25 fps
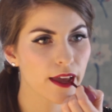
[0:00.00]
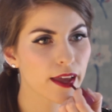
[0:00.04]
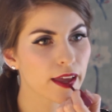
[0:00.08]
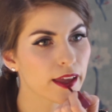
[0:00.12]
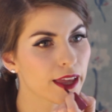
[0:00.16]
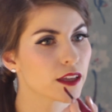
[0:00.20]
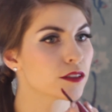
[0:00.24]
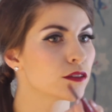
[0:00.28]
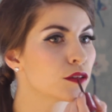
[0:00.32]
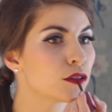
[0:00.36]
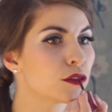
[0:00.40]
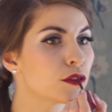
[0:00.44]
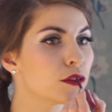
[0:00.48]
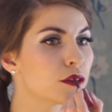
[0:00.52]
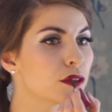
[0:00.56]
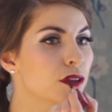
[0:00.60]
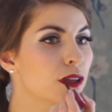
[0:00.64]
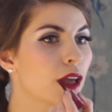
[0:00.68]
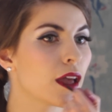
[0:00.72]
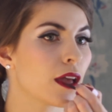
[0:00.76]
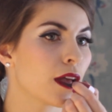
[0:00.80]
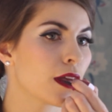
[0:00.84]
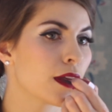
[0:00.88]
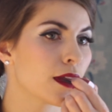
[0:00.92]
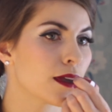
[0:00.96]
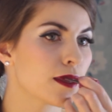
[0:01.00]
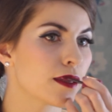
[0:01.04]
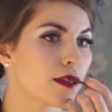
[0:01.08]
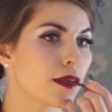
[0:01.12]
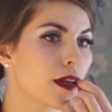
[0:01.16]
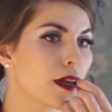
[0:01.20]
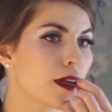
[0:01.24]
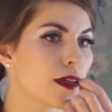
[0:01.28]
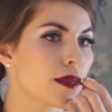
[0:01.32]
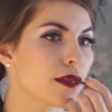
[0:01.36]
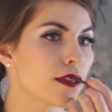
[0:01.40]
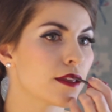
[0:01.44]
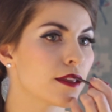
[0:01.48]
It takes a bit of patience,
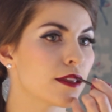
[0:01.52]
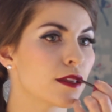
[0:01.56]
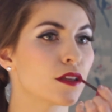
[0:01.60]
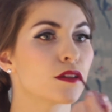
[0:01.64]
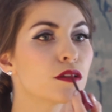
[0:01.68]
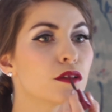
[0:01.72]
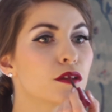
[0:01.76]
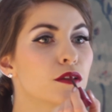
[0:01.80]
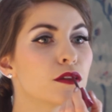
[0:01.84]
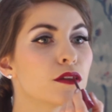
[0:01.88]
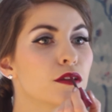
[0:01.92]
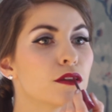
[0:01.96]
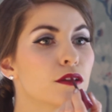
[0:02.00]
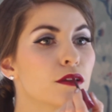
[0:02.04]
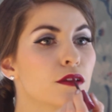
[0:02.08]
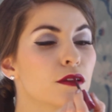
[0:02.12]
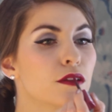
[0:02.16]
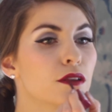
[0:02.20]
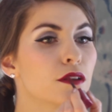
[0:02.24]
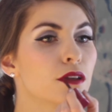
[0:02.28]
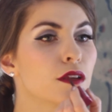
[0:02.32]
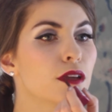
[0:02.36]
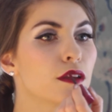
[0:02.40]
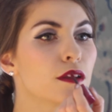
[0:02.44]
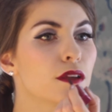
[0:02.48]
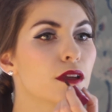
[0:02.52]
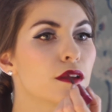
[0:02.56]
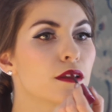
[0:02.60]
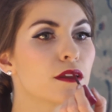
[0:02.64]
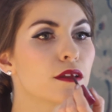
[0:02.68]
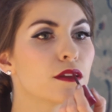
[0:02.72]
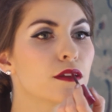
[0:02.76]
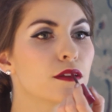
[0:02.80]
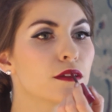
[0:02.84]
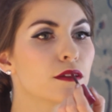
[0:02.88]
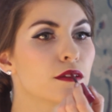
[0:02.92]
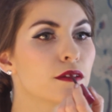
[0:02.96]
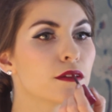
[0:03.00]
but it's worth it for the final
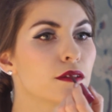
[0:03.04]
result.